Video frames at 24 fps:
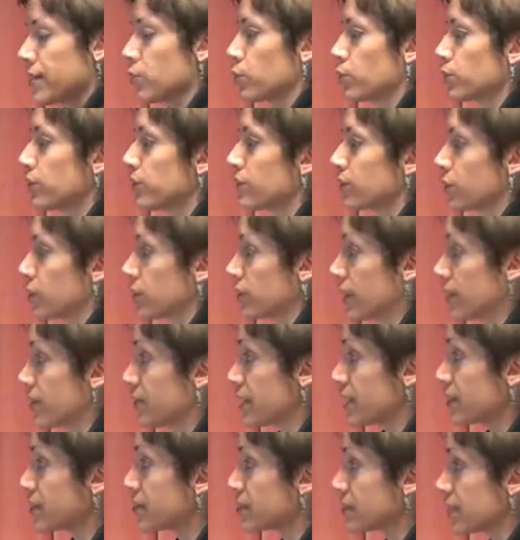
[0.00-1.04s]
They would start
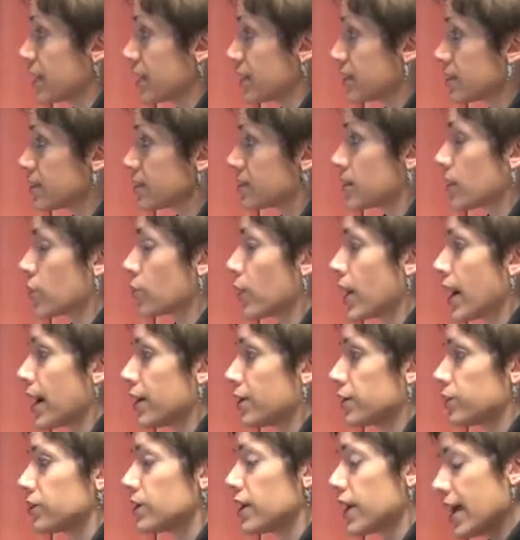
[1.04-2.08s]
leaving scents
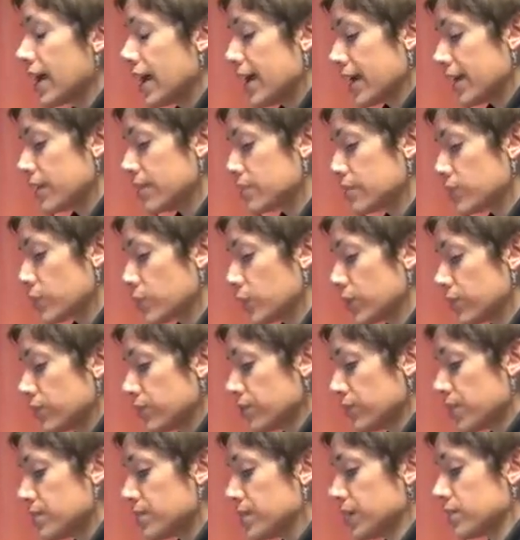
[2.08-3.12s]
around. And so what the
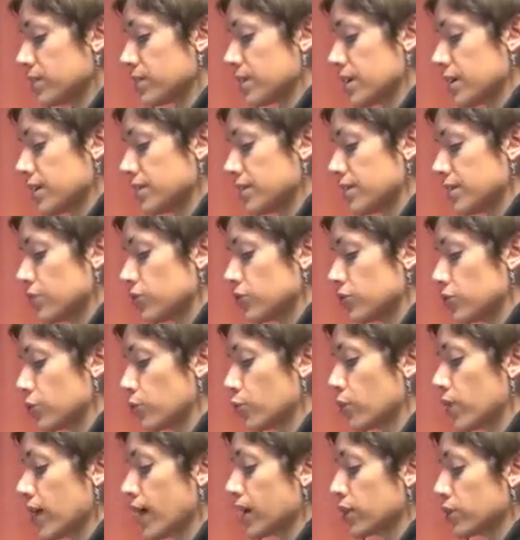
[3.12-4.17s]
female does is she'll
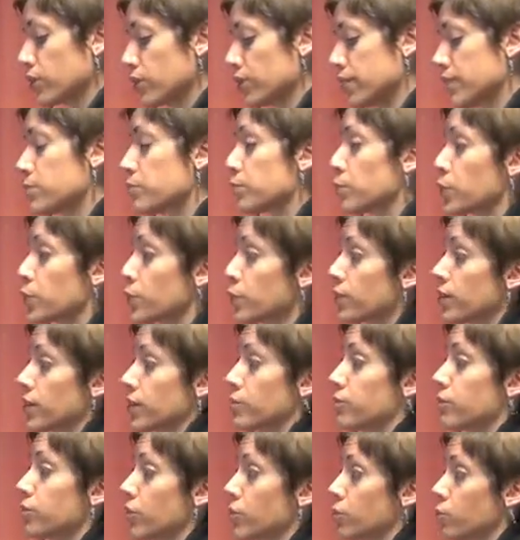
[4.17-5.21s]
regularly move
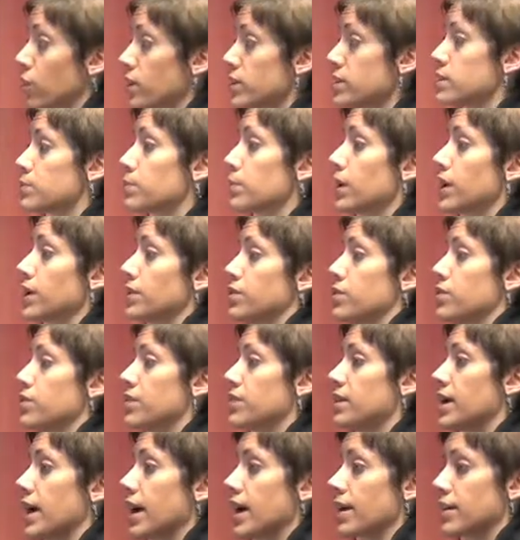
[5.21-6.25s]
them from one spot to
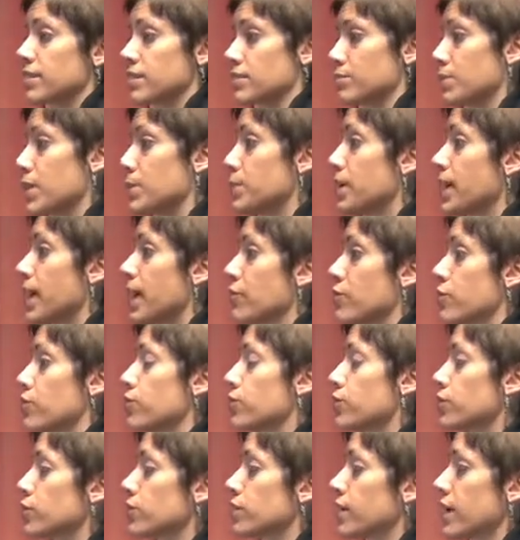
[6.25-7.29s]
the next, maybe every
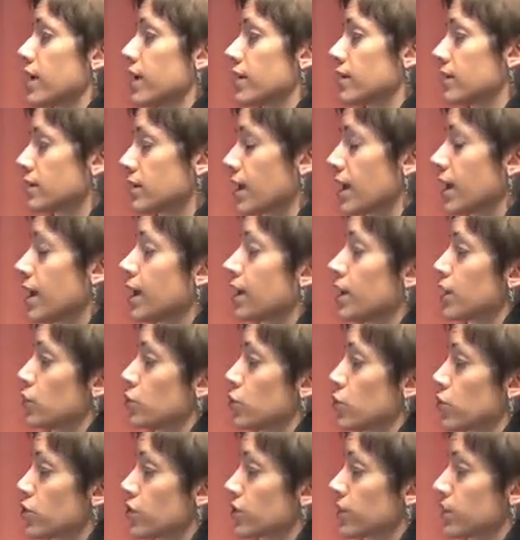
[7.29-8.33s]
few days, in
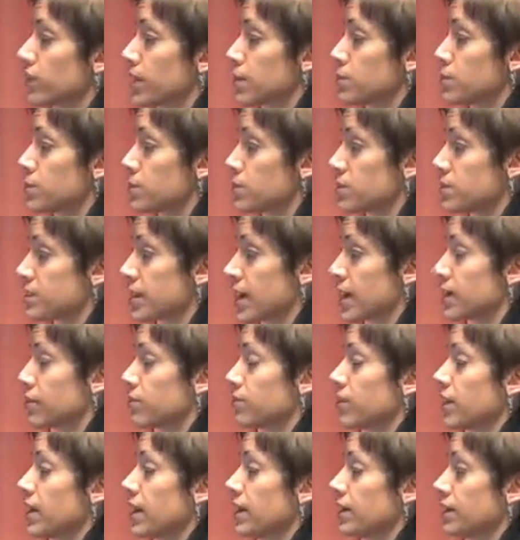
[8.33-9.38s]
order to keep them
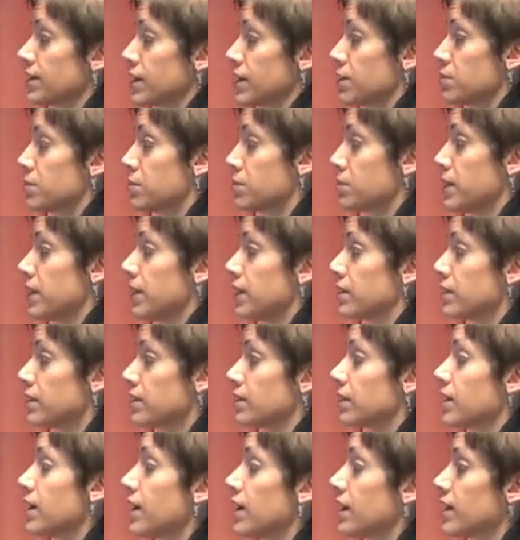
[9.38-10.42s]
safe and keep them
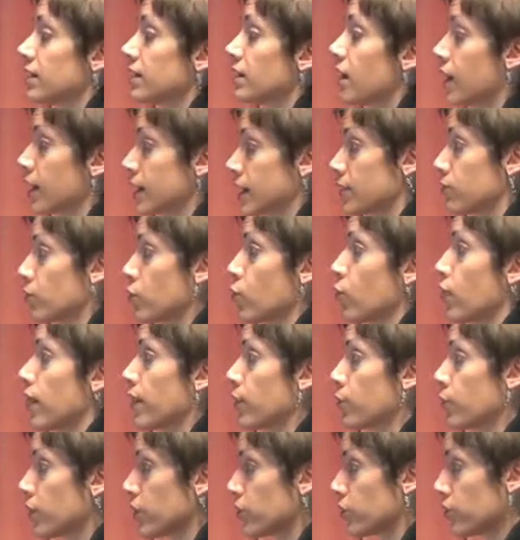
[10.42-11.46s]
hidden and not give
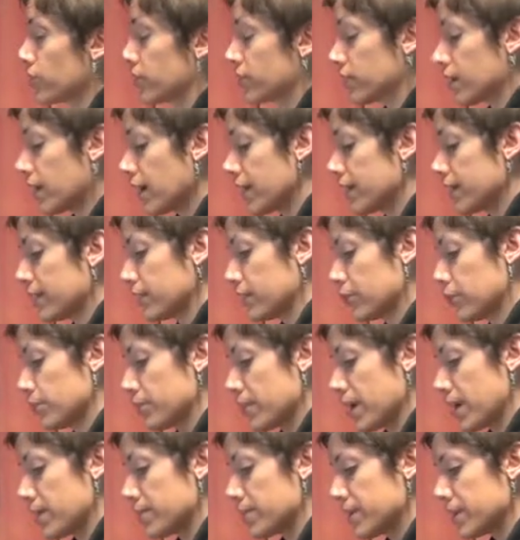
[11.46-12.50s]
away where she's hiding her
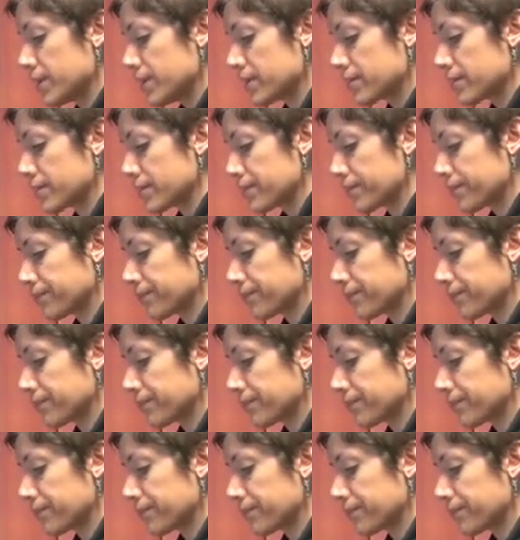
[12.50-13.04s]
babies.